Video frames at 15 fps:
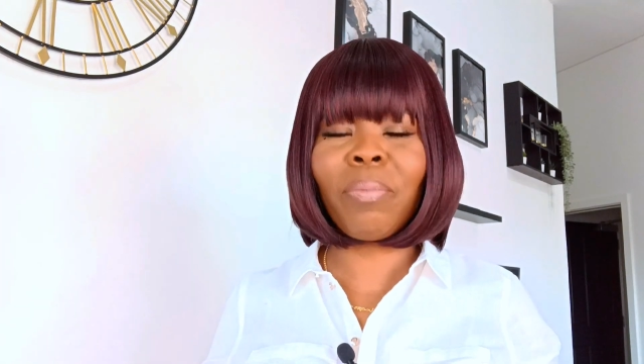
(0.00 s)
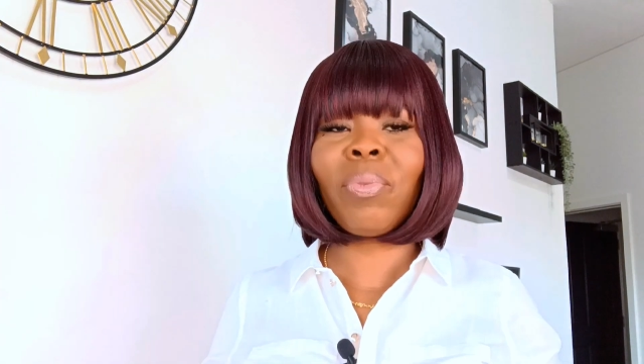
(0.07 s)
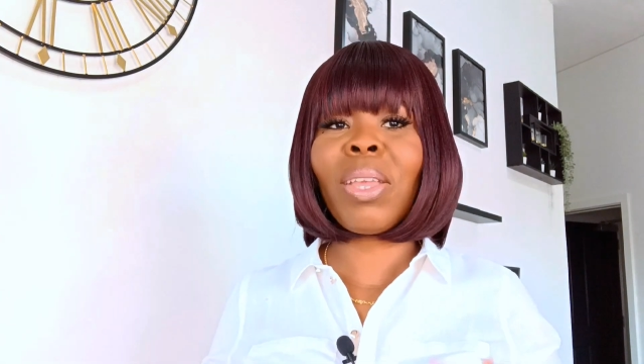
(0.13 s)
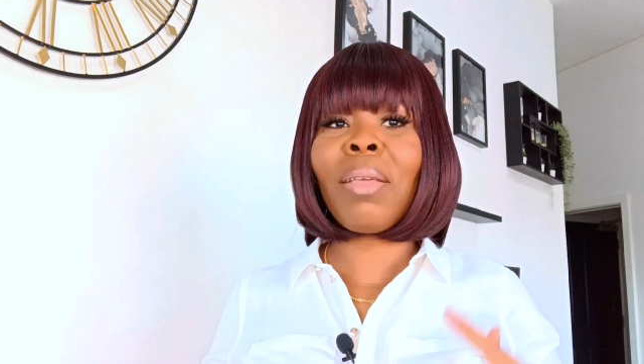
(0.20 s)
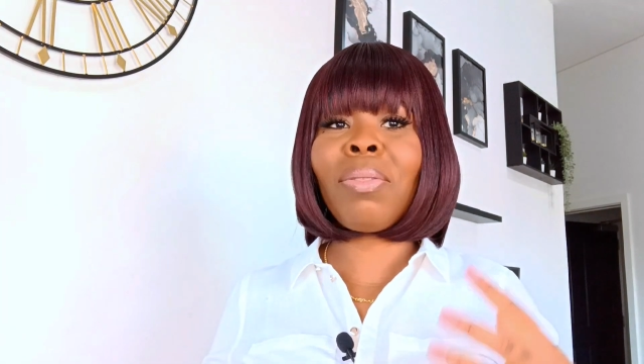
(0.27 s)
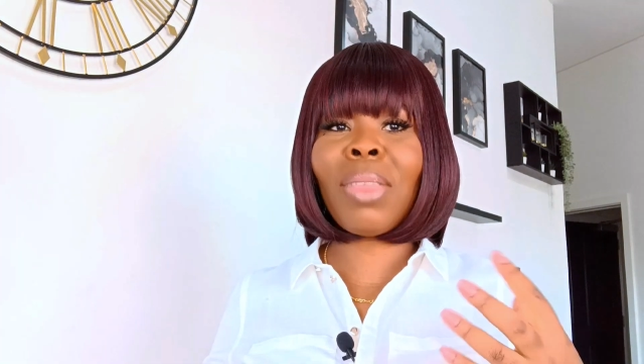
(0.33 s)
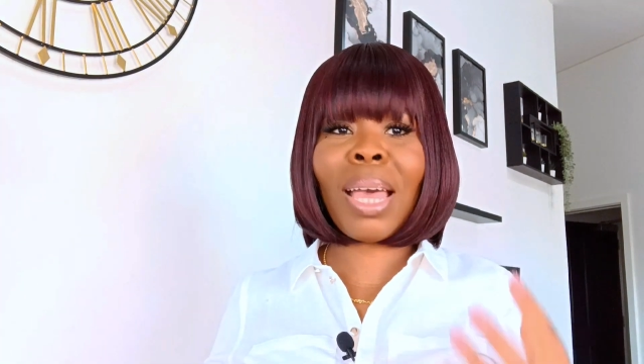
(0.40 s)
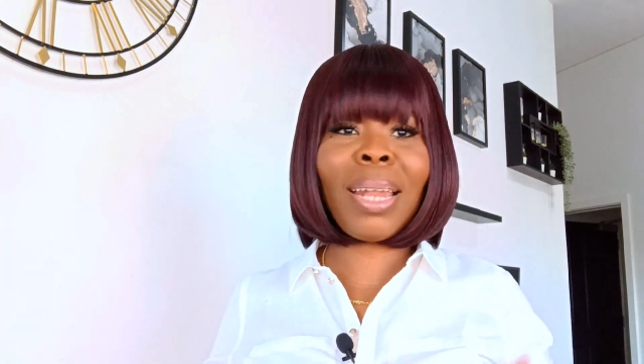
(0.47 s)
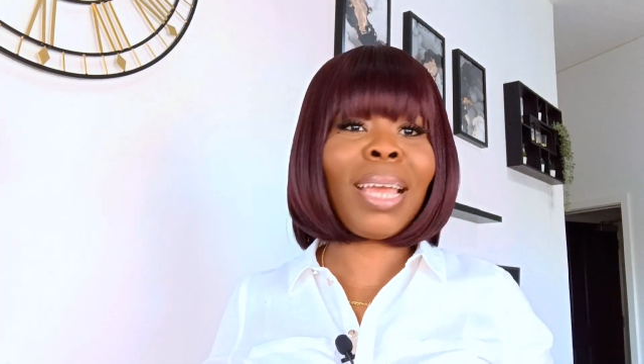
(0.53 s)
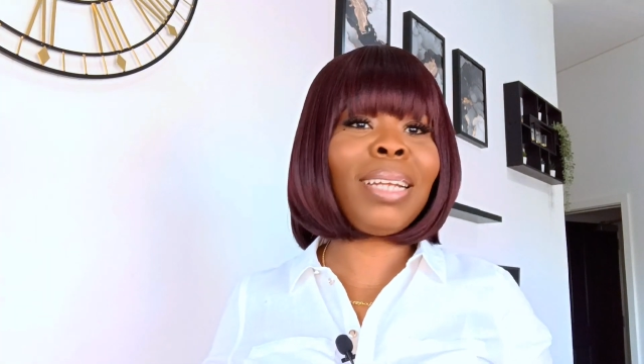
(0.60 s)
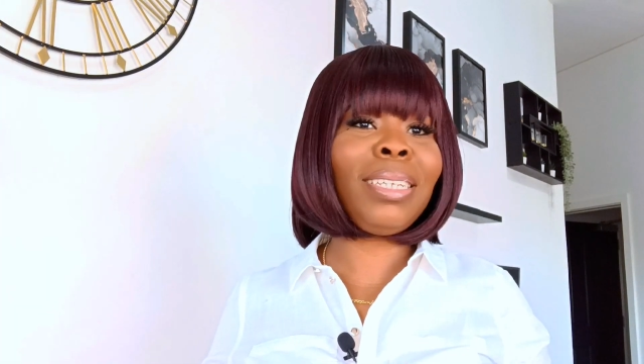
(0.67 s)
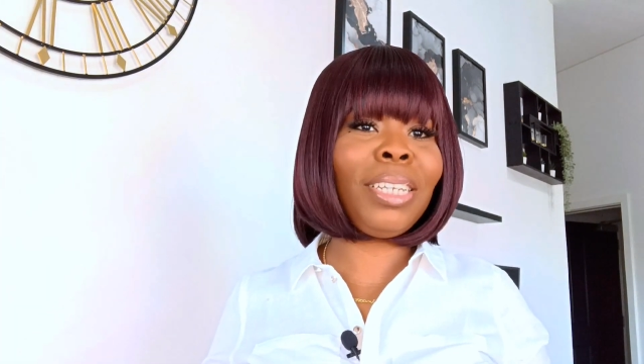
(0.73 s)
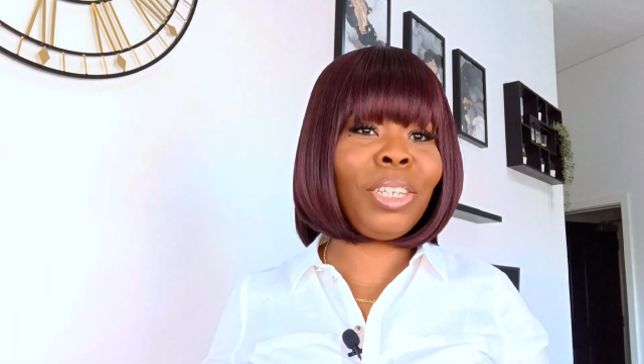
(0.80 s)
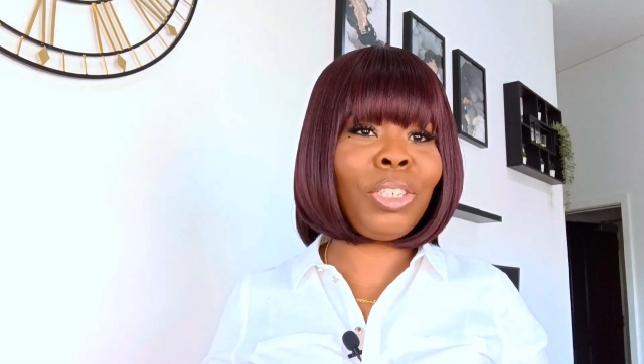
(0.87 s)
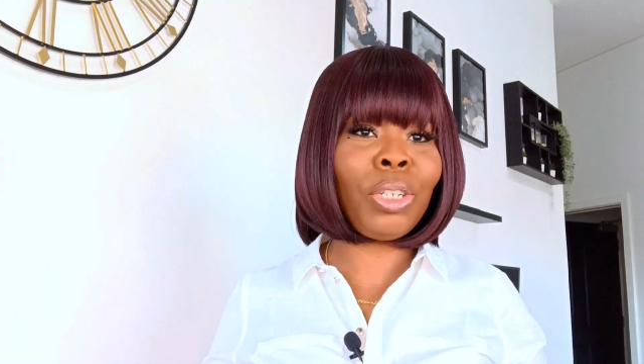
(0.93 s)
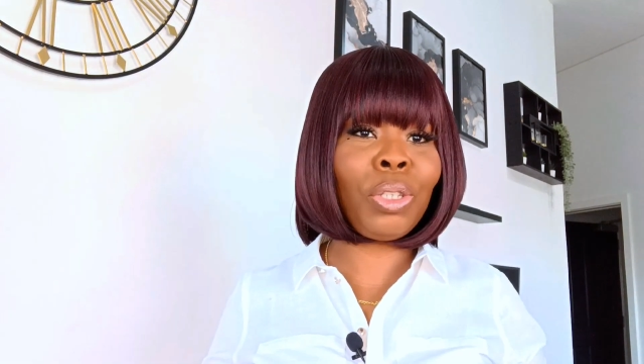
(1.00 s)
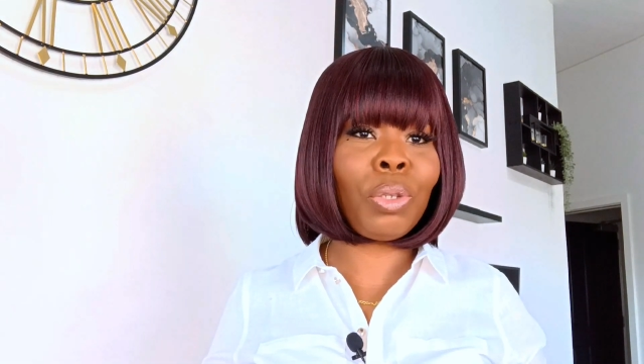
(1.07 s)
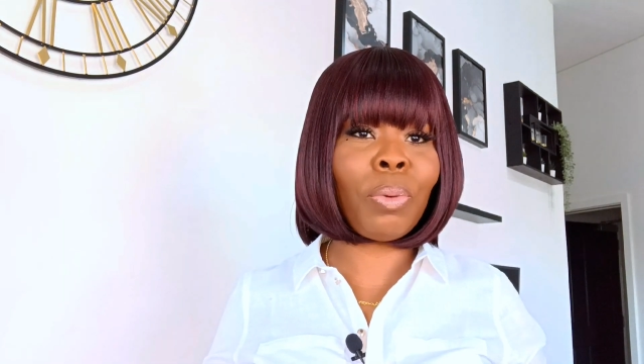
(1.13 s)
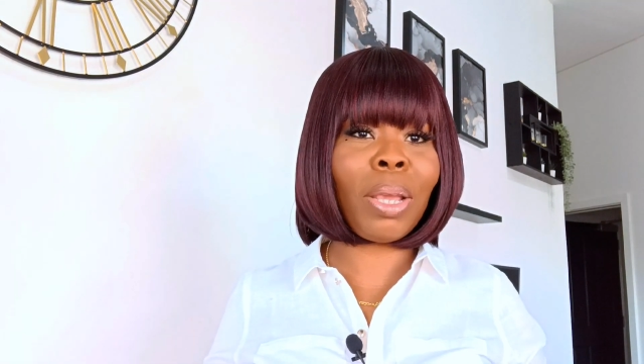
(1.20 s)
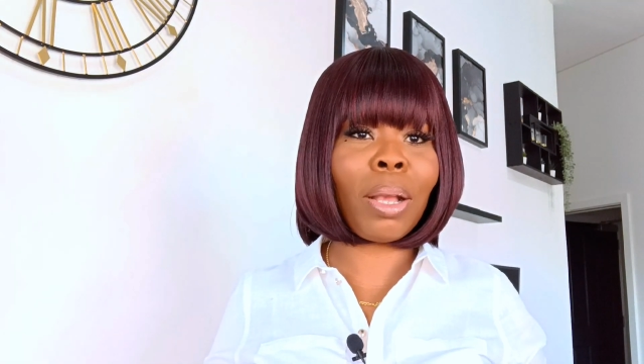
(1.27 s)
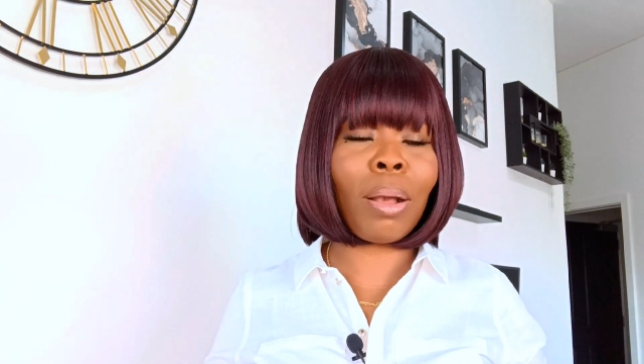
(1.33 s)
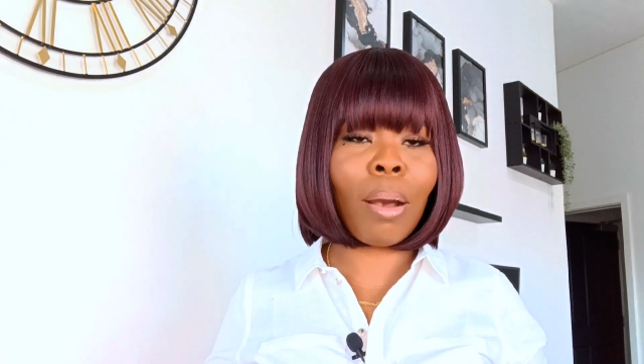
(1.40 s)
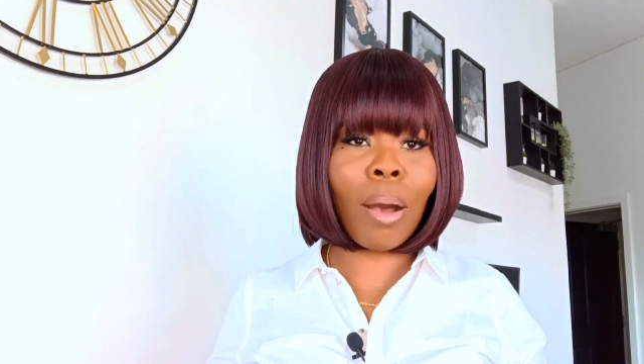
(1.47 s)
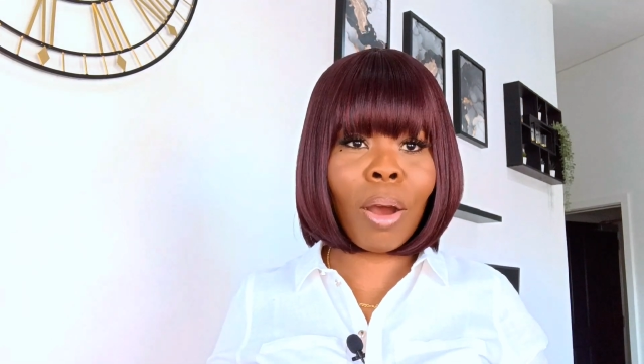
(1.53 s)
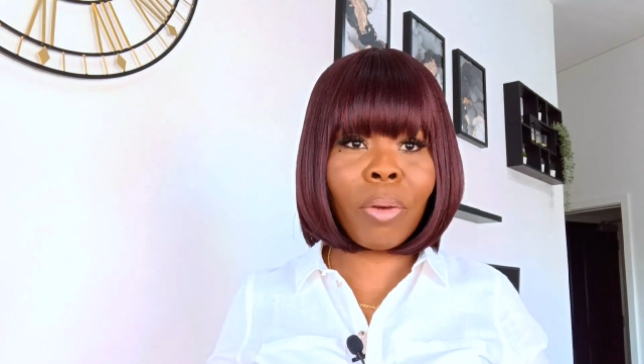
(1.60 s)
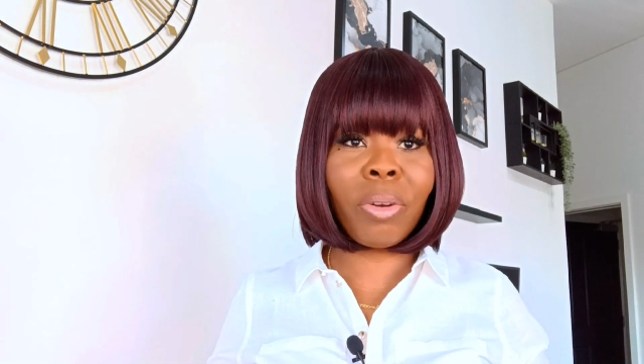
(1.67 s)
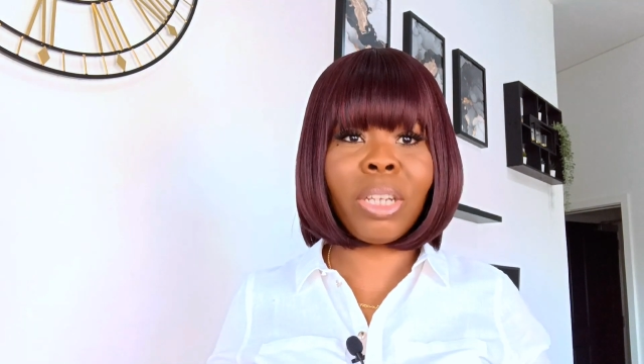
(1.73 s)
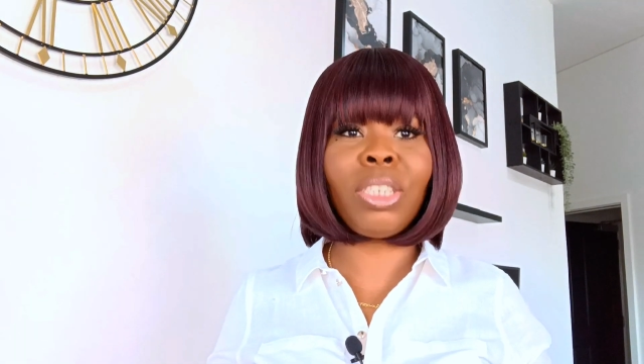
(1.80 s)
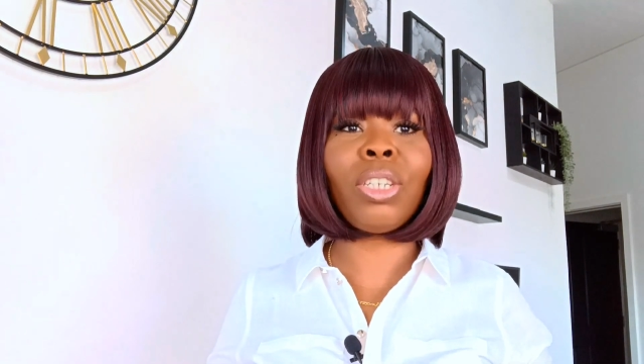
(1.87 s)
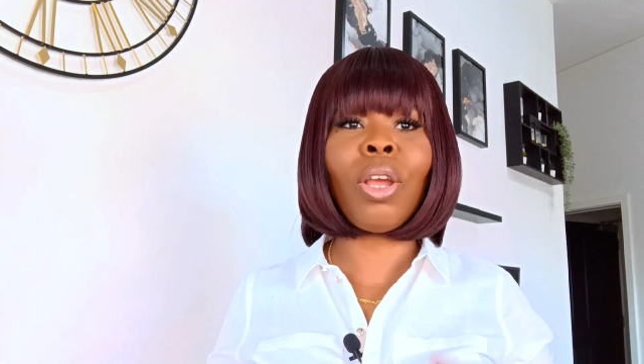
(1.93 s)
that I need you to encourage,